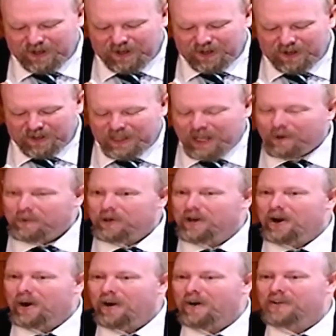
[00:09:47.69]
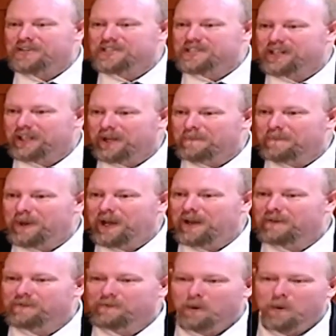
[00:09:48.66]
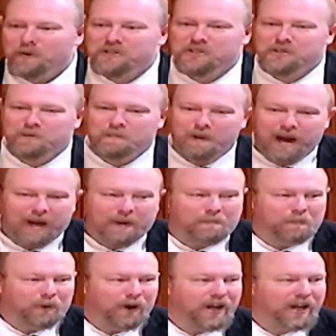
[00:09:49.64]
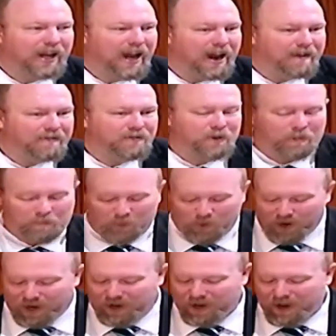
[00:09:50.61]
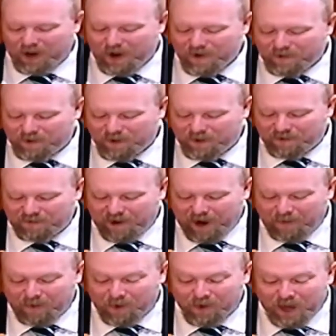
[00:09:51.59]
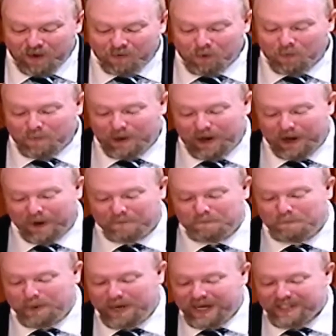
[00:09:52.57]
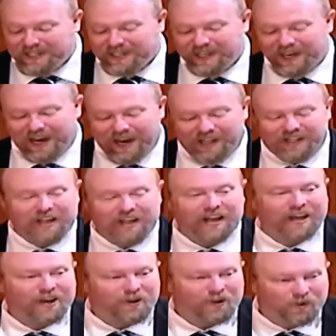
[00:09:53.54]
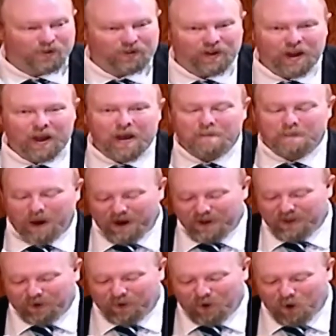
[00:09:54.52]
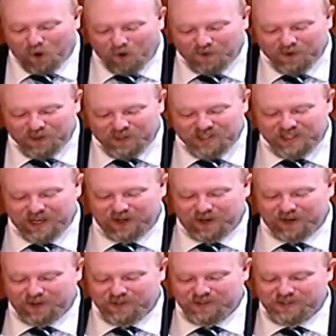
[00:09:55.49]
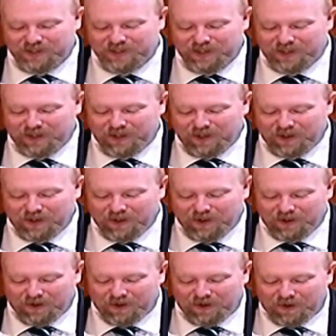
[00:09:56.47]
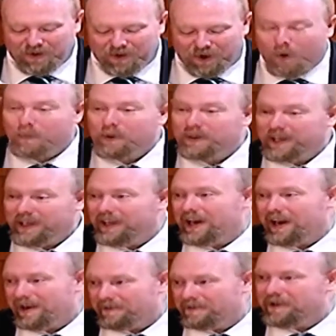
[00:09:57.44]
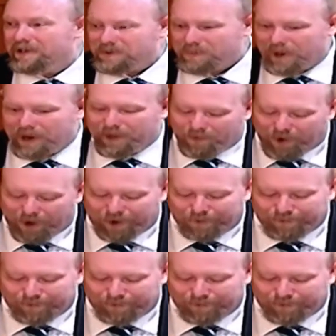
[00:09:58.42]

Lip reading: They were constantly being forced to make brick after brick for the Pharaoh. They were being beaten and killed by their overseers. Oh, but they did have fish, by the way.